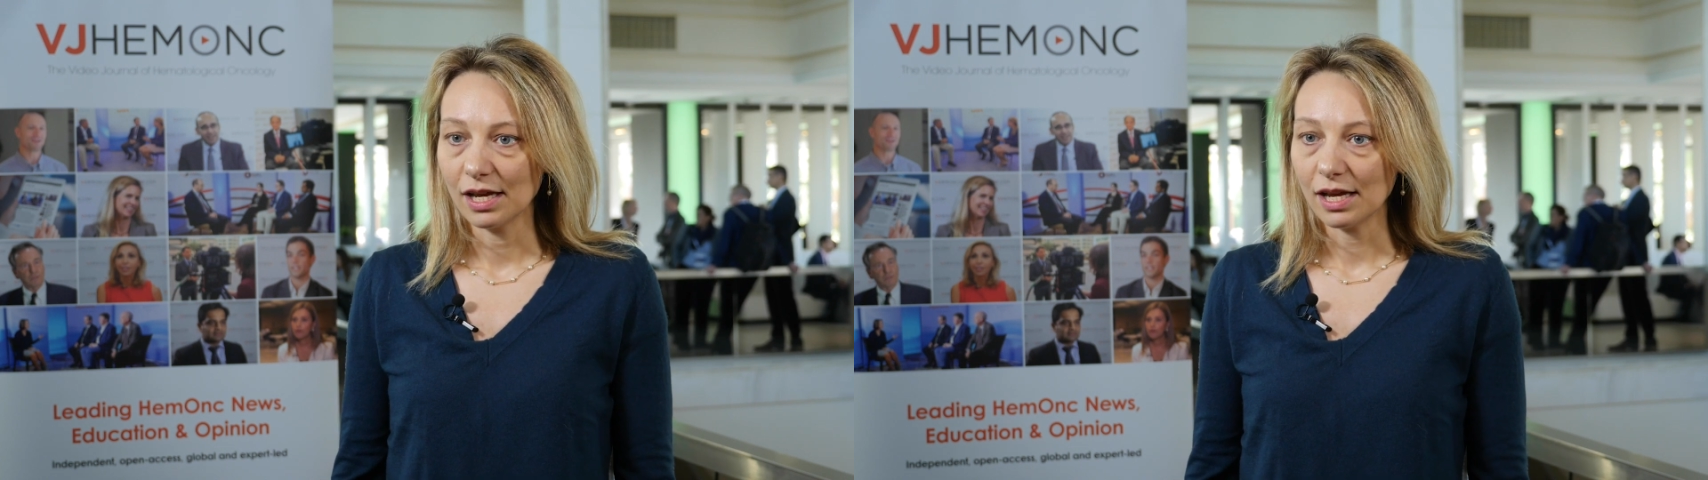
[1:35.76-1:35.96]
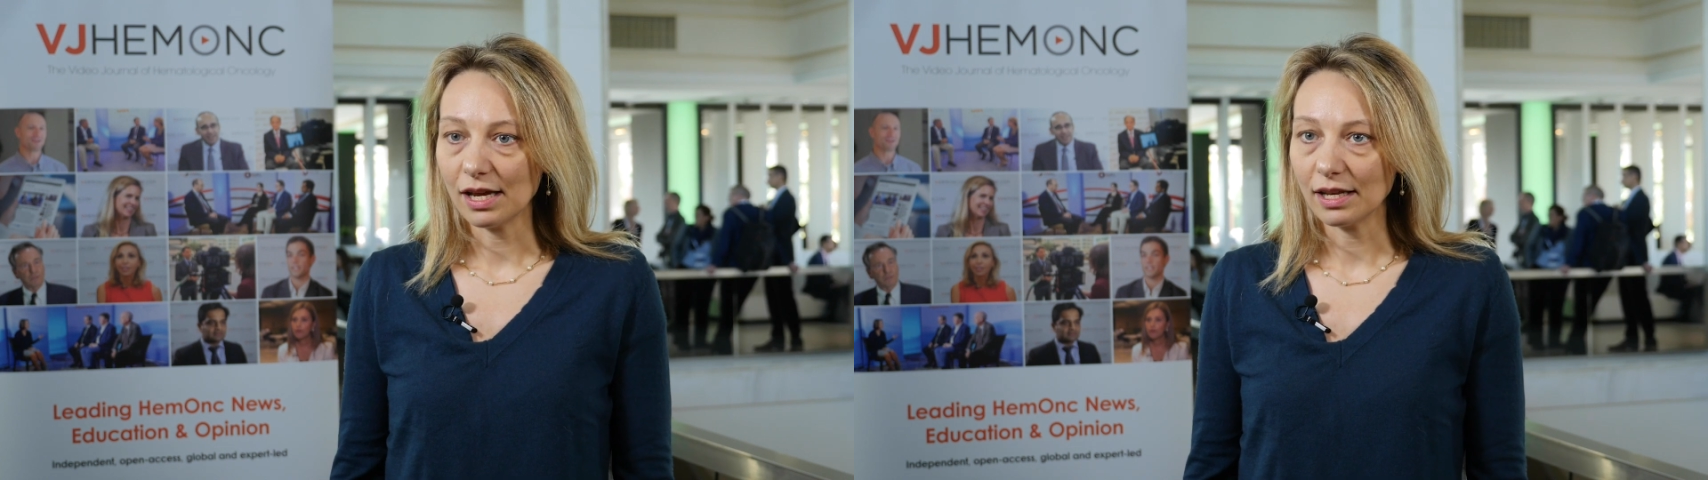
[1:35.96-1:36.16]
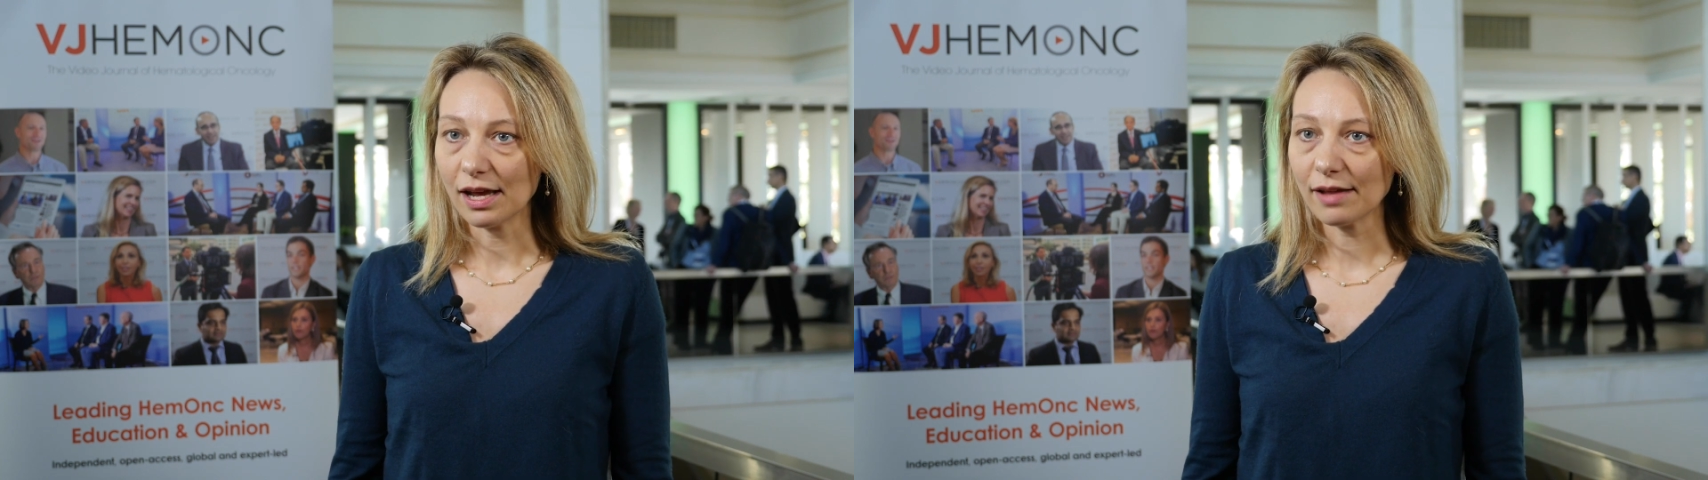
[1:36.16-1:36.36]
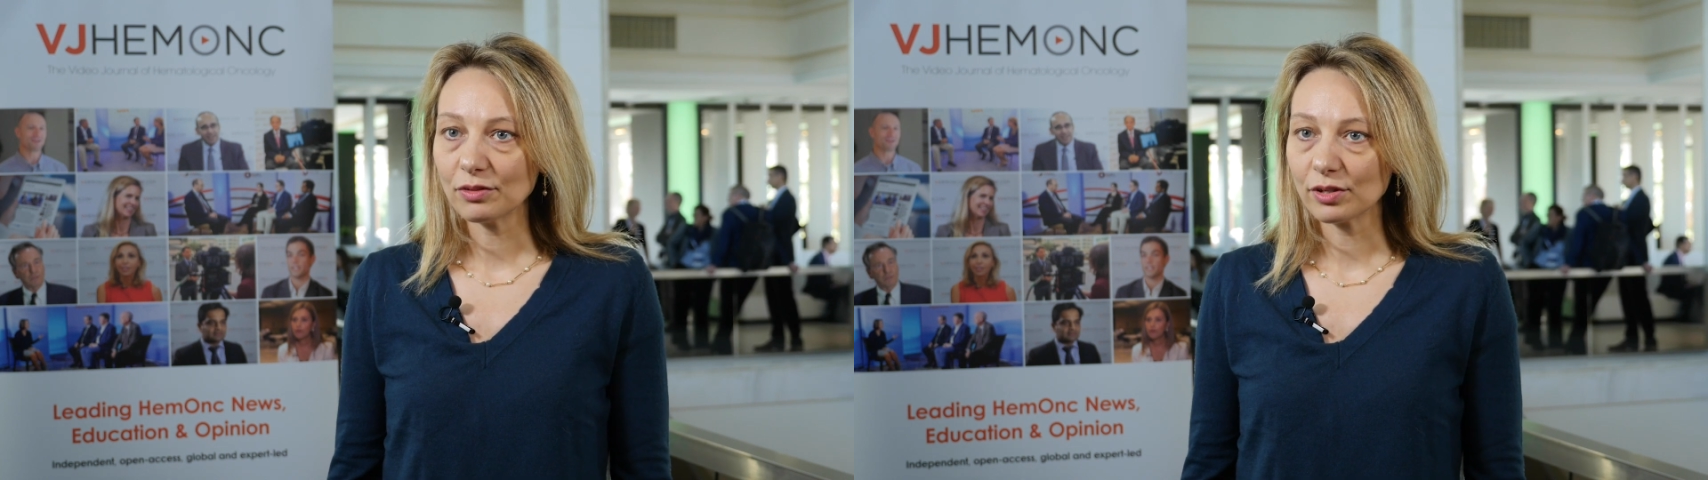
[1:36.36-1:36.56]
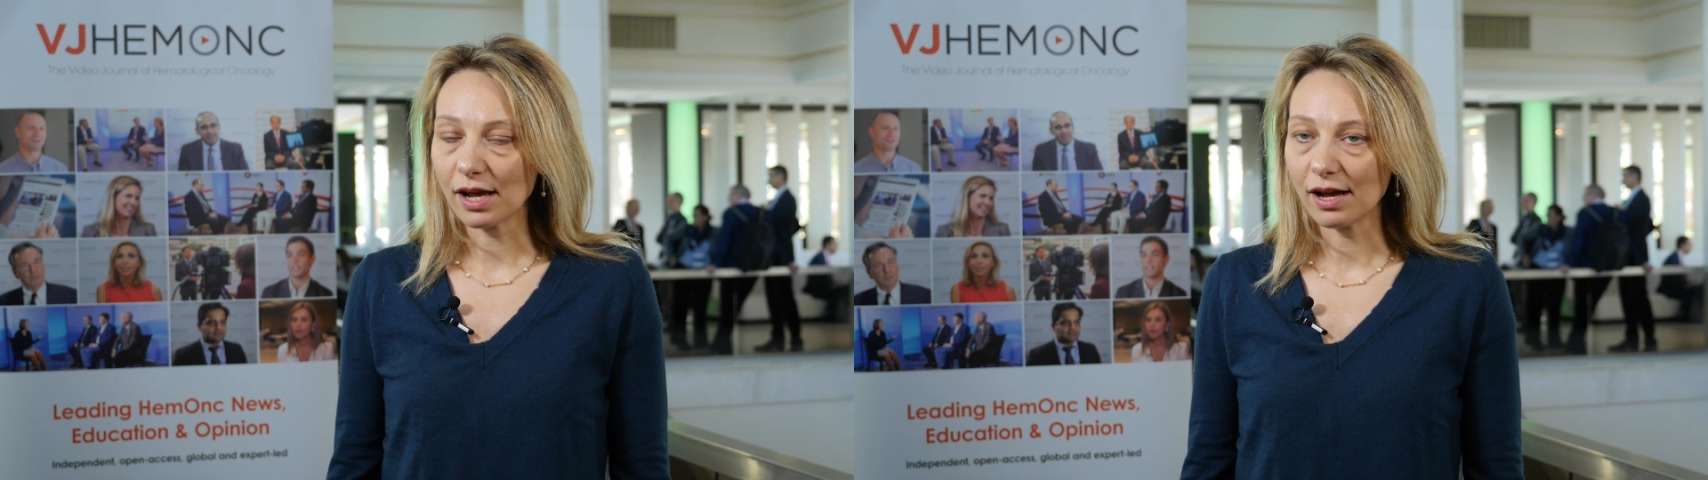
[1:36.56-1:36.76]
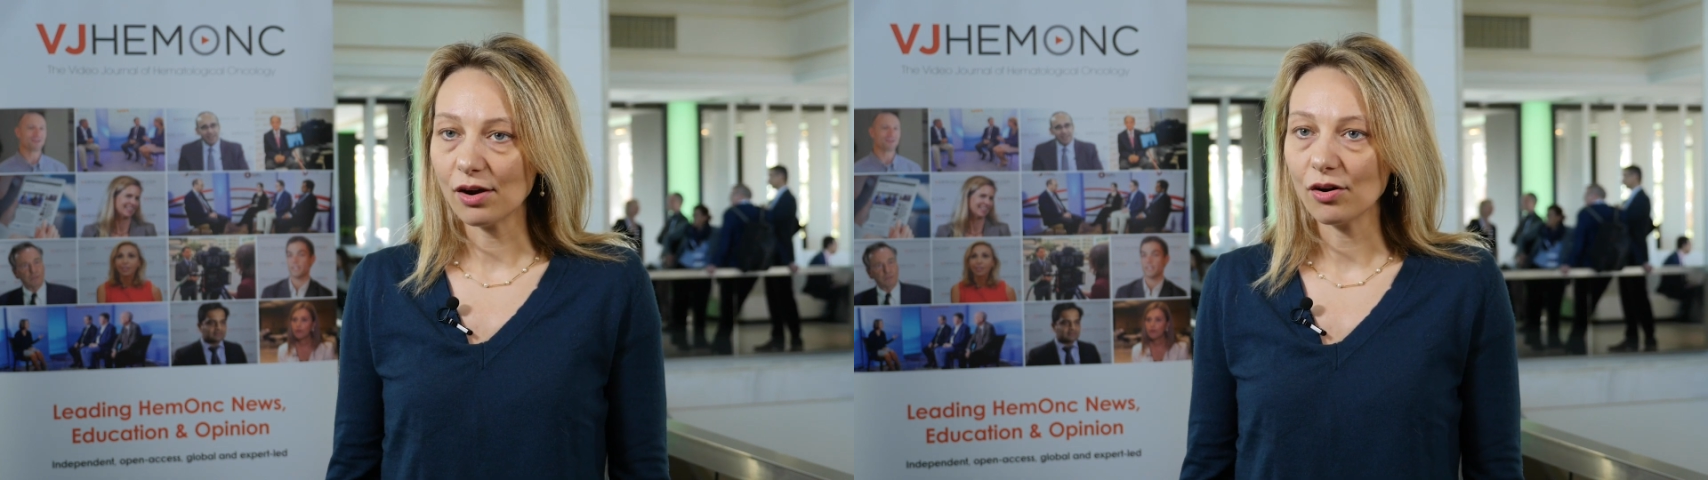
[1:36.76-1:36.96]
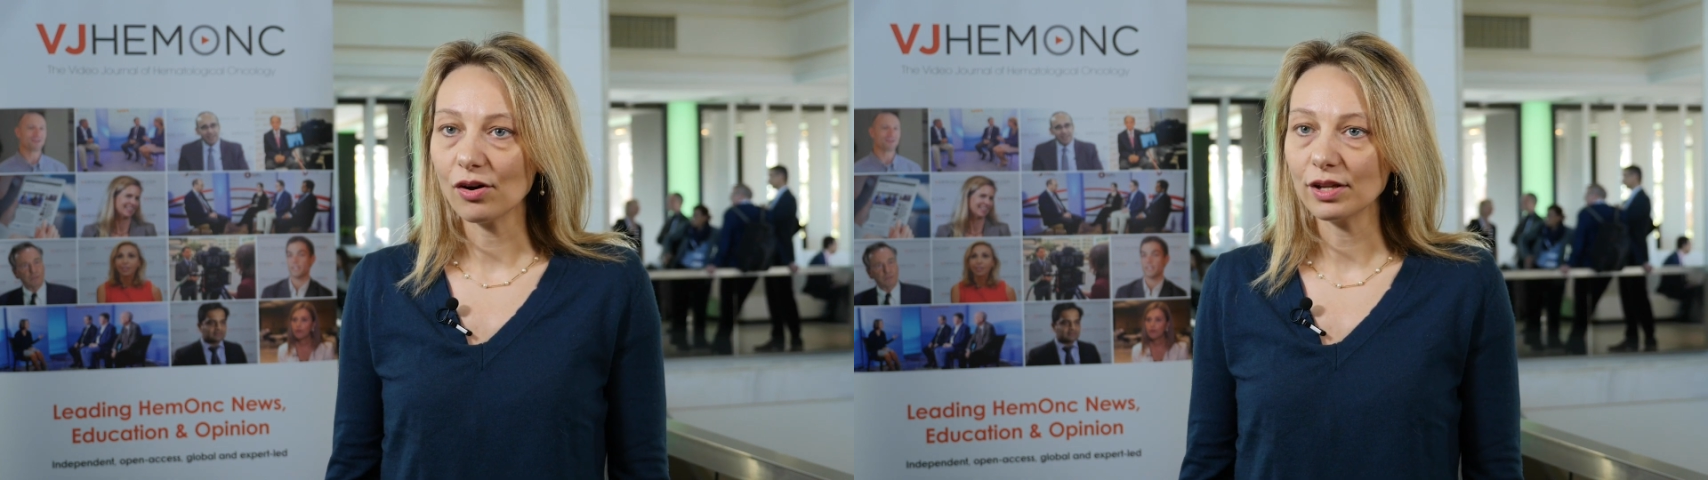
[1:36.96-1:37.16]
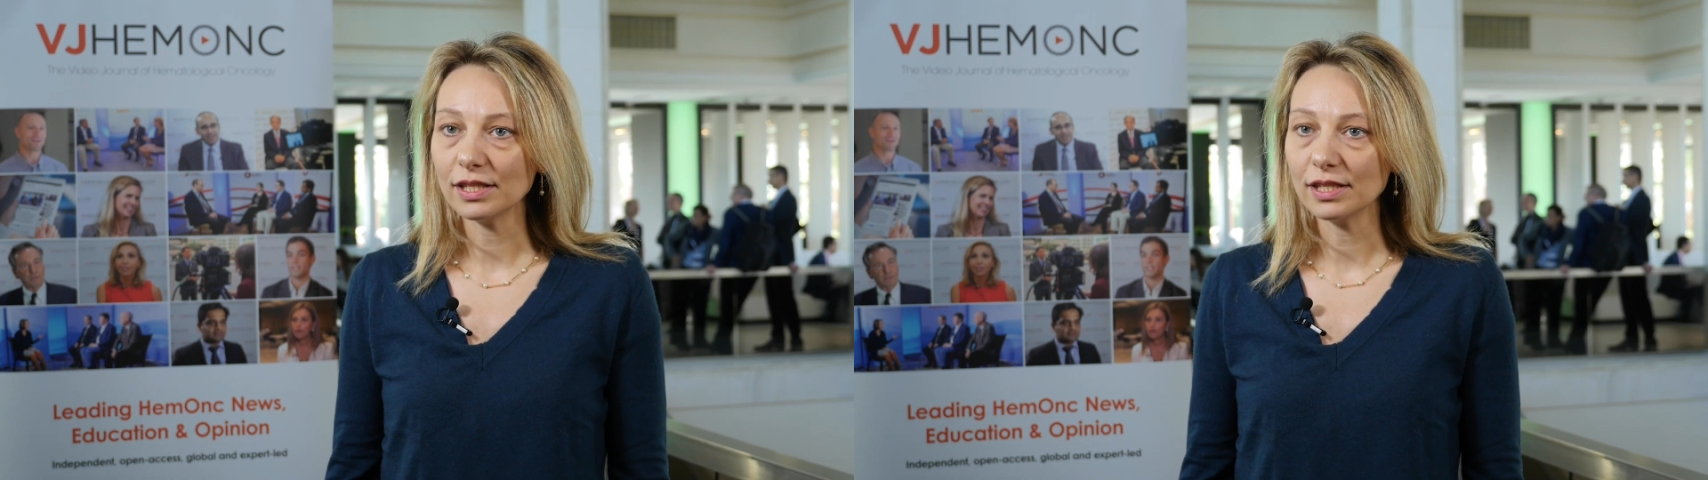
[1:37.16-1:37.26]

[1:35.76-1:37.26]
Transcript: And up to now,